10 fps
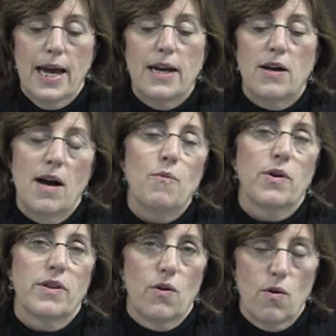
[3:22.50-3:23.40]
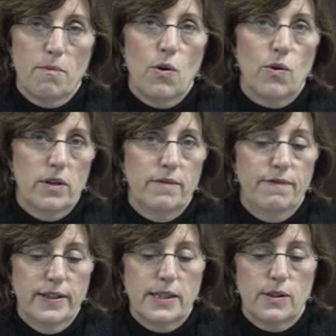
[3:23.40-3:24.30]
can come with the hormonal
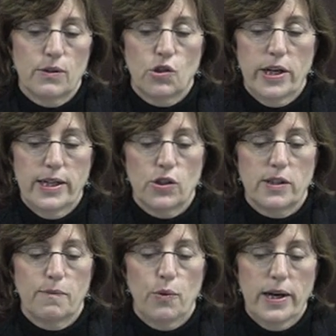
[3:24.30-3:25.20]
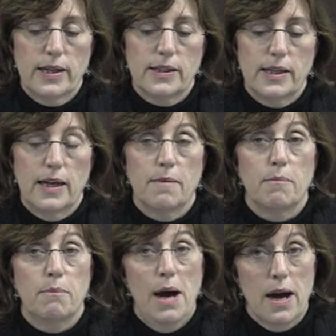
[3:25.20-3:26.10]
and physical changes of pregnancy,
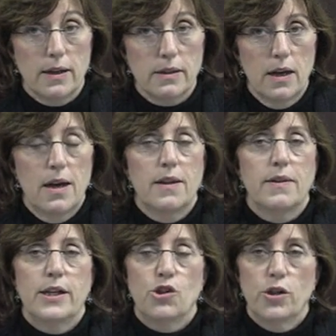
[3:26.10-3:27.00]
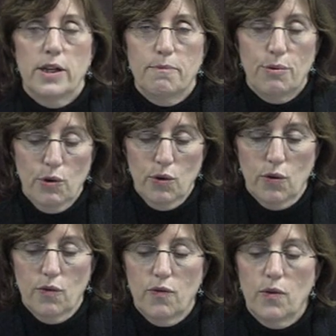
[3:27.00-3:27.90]
but they should
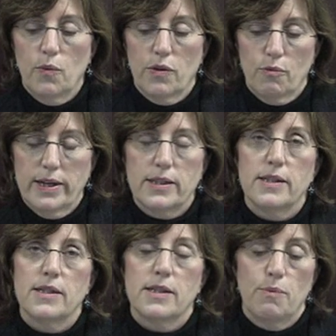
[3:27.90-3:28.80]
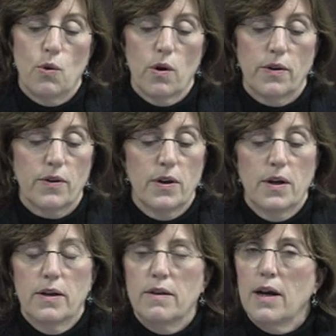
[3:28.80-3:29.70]
improve with rest and support,
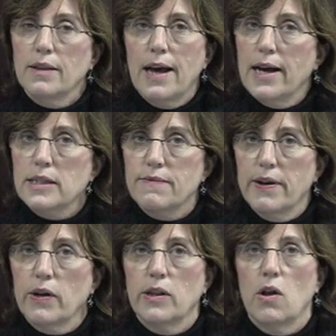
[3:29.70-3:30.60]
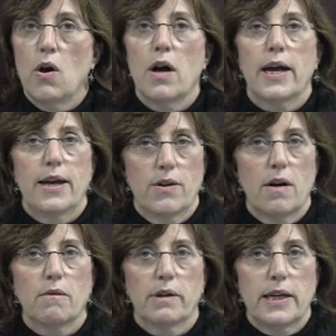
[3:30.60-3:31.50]
not last very long, and
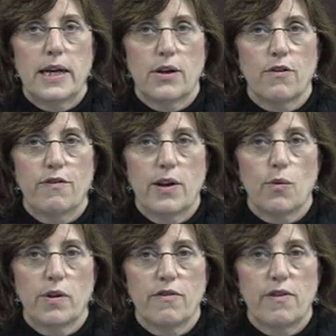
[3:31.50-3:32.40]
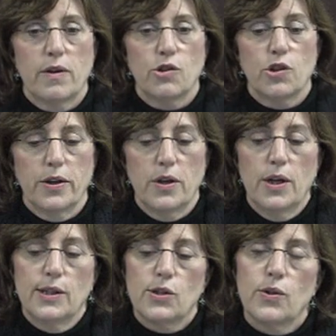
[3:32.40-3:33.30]
not really interfere with function.
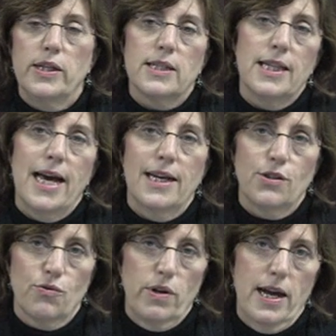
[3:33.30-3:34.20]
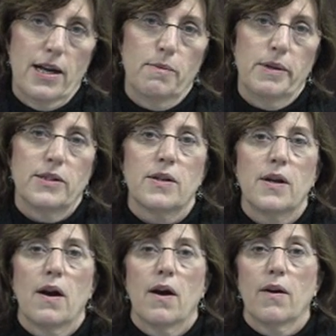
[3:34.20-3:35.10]
So these last three elements
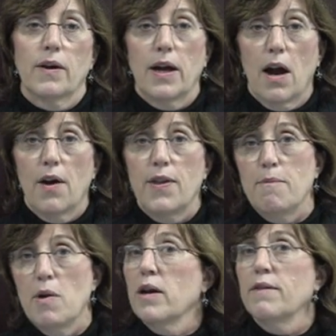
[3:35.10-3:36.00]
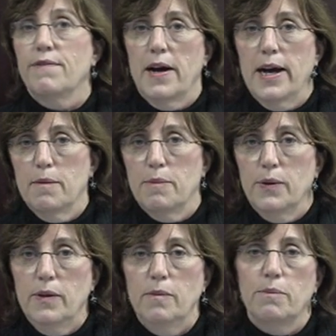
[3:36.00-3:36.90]
are they
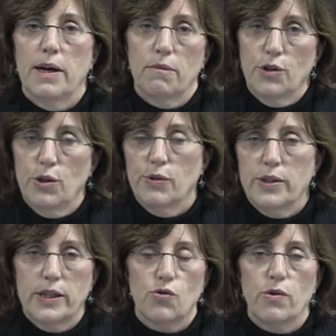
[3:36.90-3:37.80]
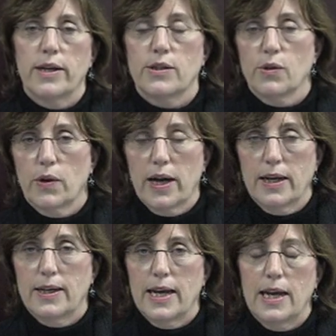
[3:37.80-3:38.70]
modifiable by reducing stress or
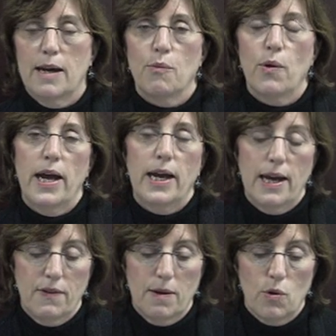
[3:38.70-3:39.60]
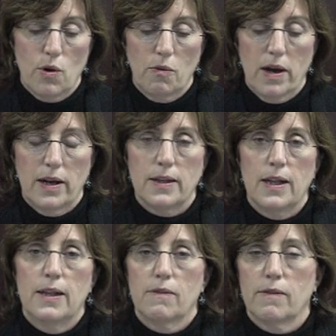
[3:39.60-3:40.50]
taking a break, having more
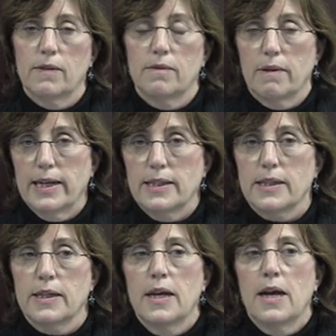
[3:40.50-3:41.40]
rest?